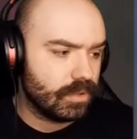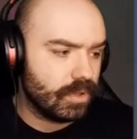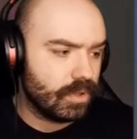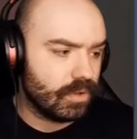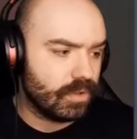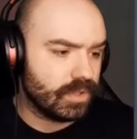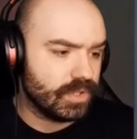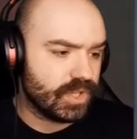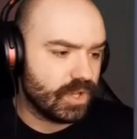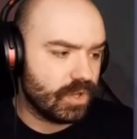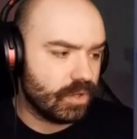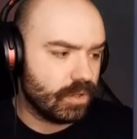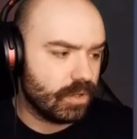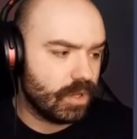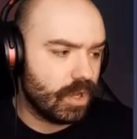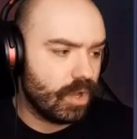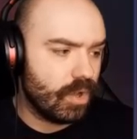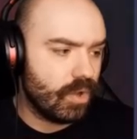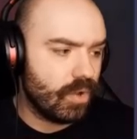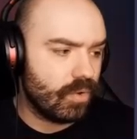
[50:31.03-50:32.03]
Oh, it's...
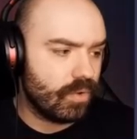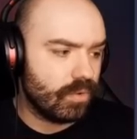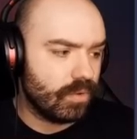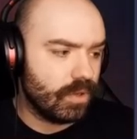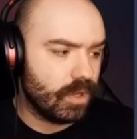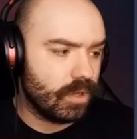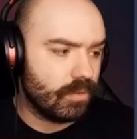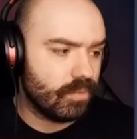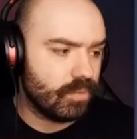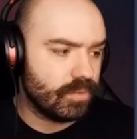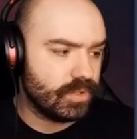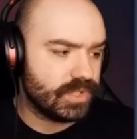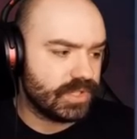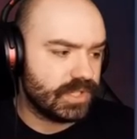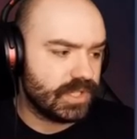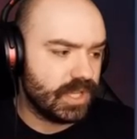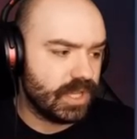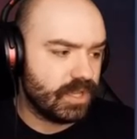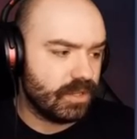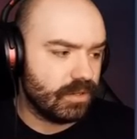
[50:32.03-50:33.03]
Oh, I'm
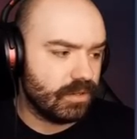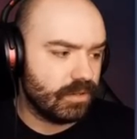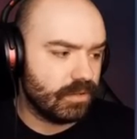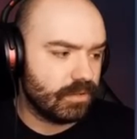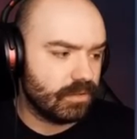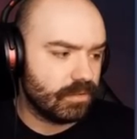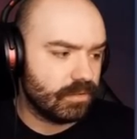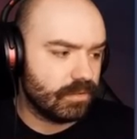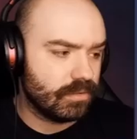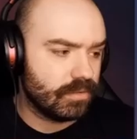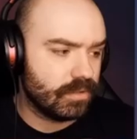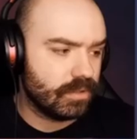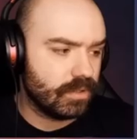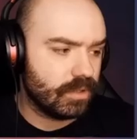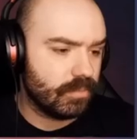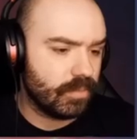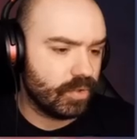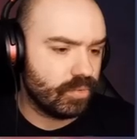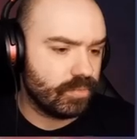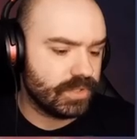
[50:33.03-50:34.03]
almost dead.
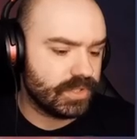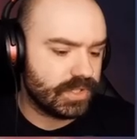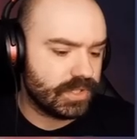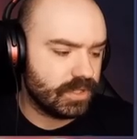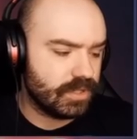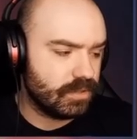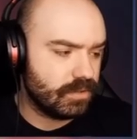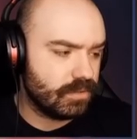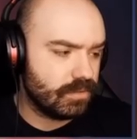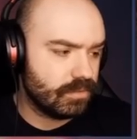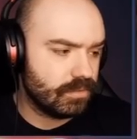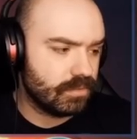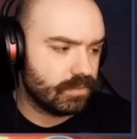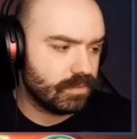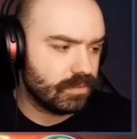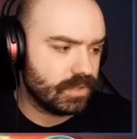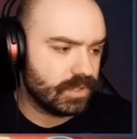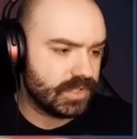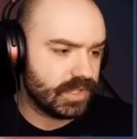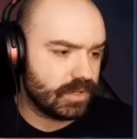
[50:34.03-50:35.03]
Am I almost dead?
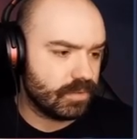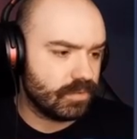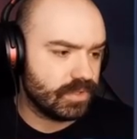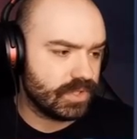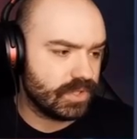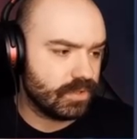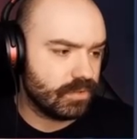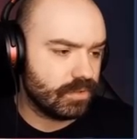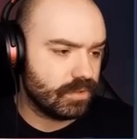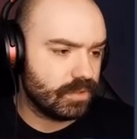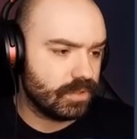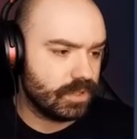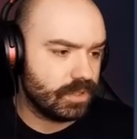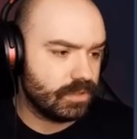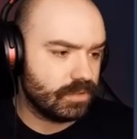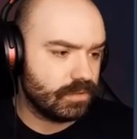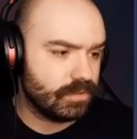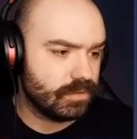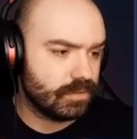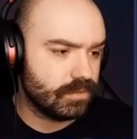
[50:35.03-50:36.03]
Is that what's going on
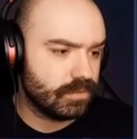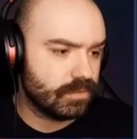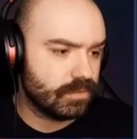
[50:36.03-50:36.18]
here?